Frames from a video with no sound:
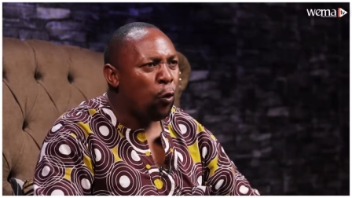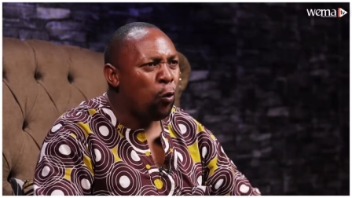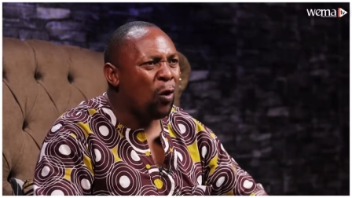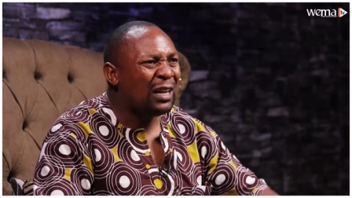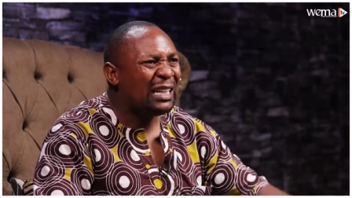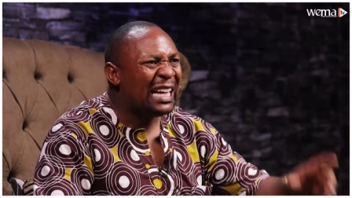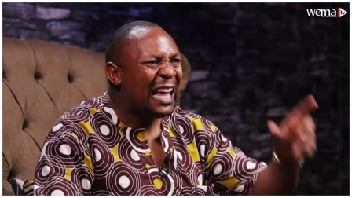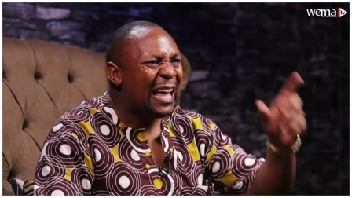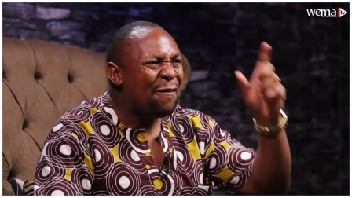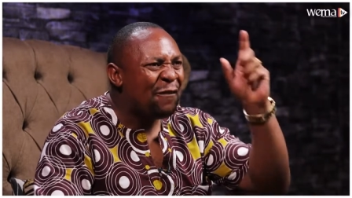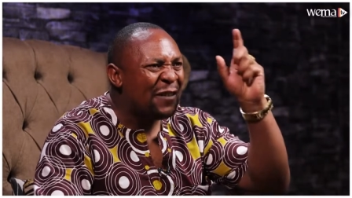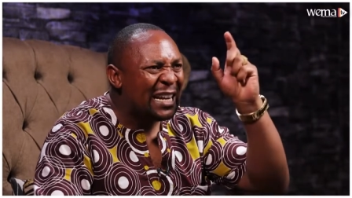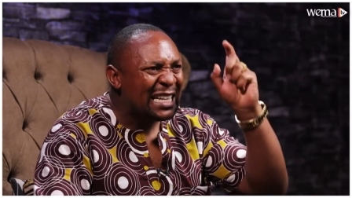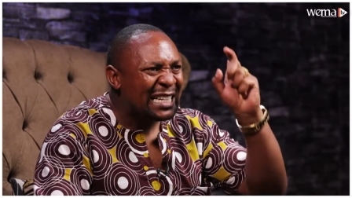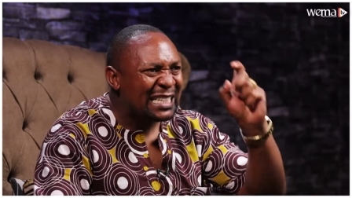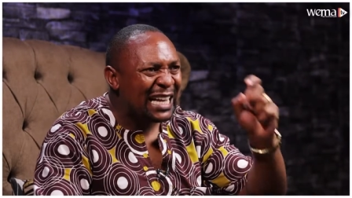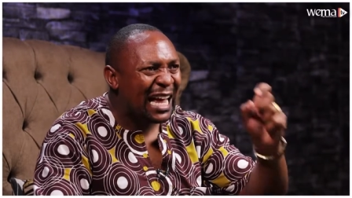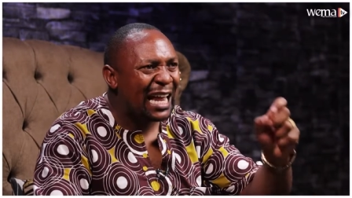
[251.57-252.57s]
What
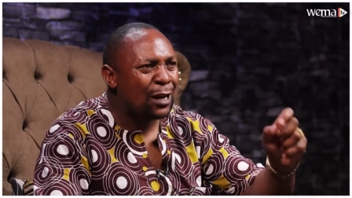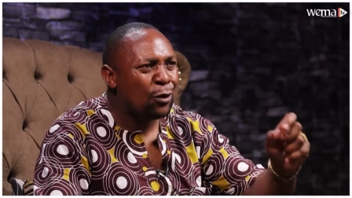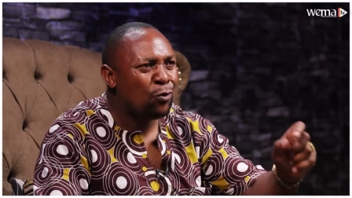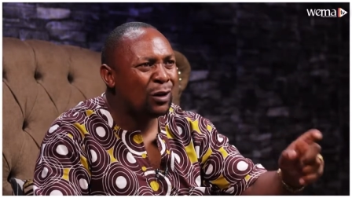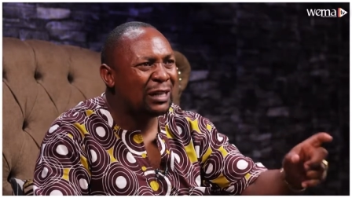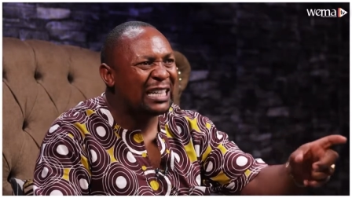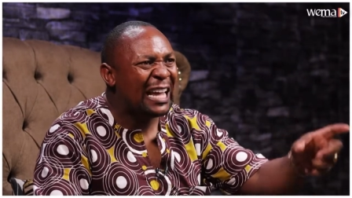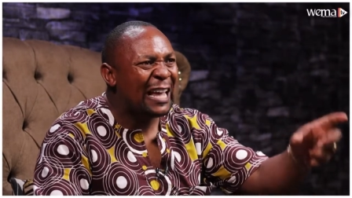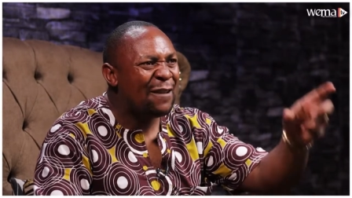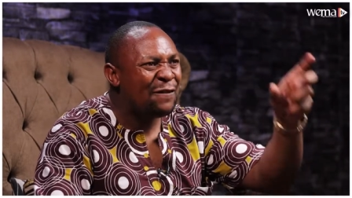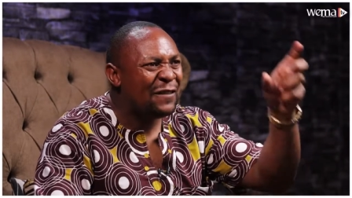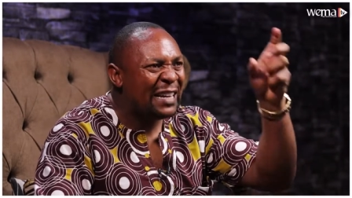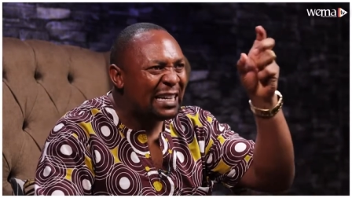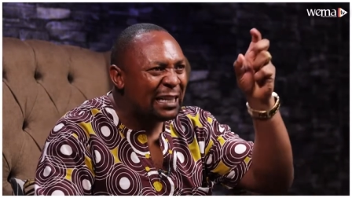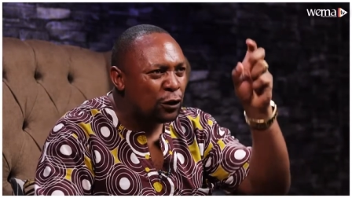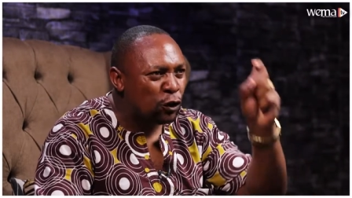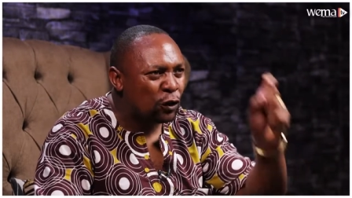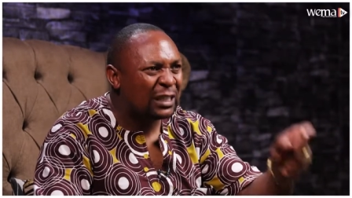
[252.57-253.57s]
every son, what
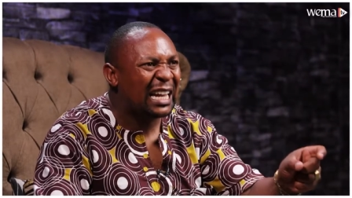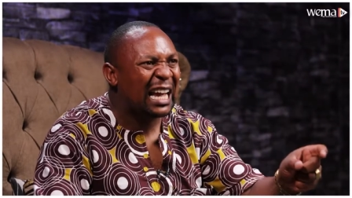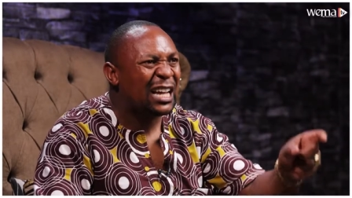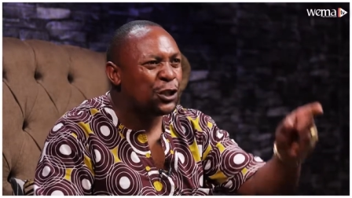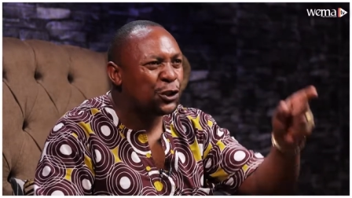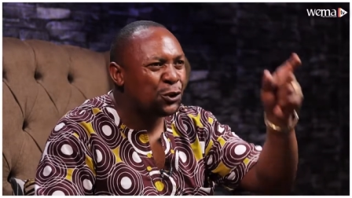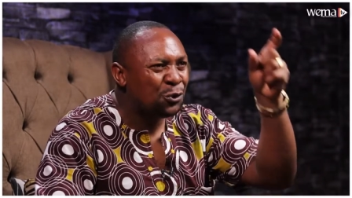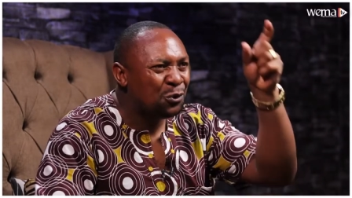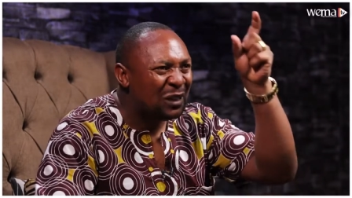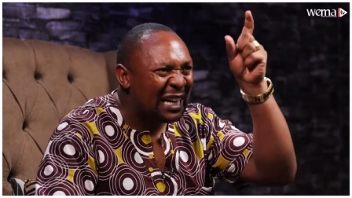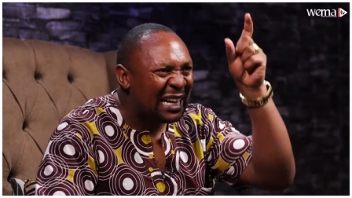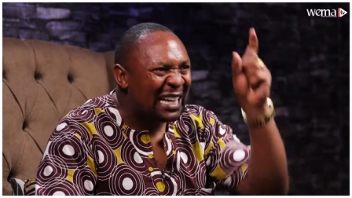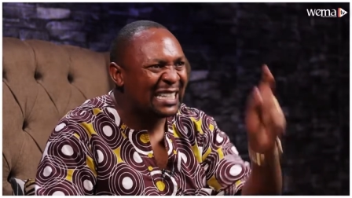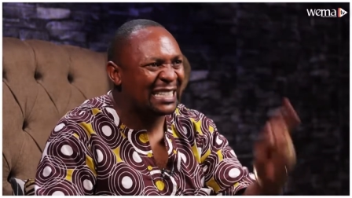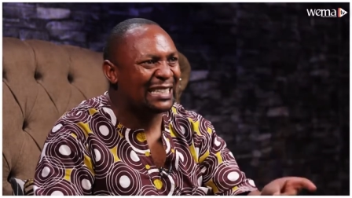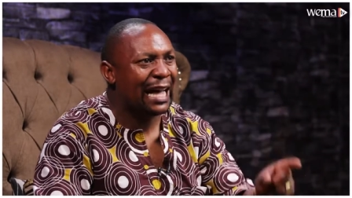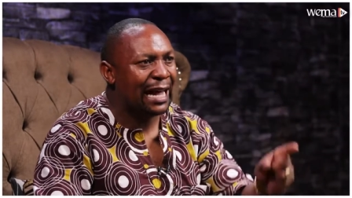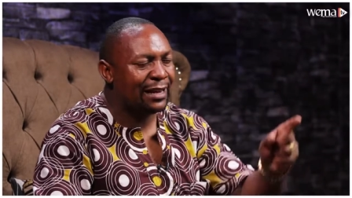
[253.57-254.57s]
every daughter should
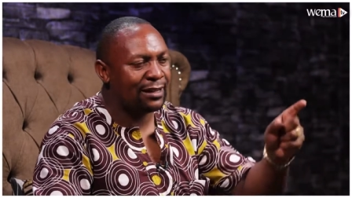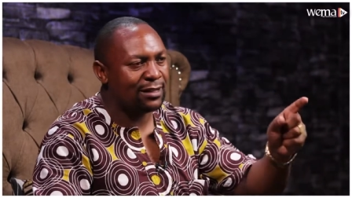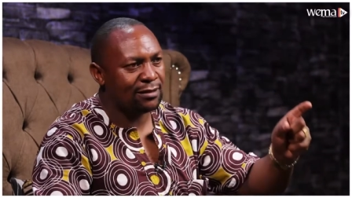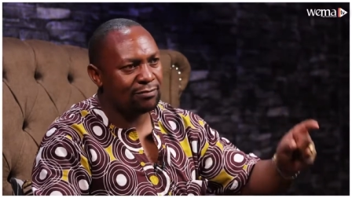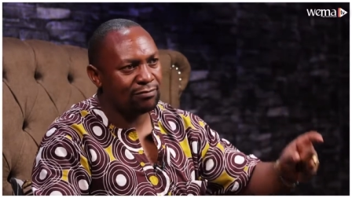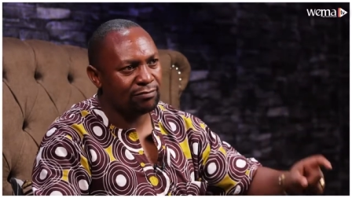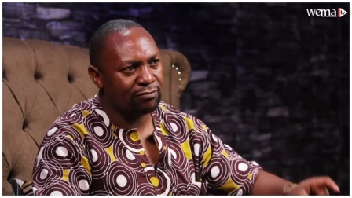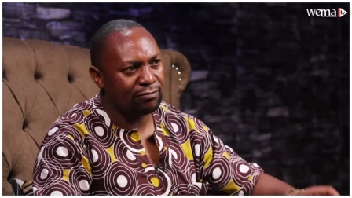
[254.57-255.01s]
understand.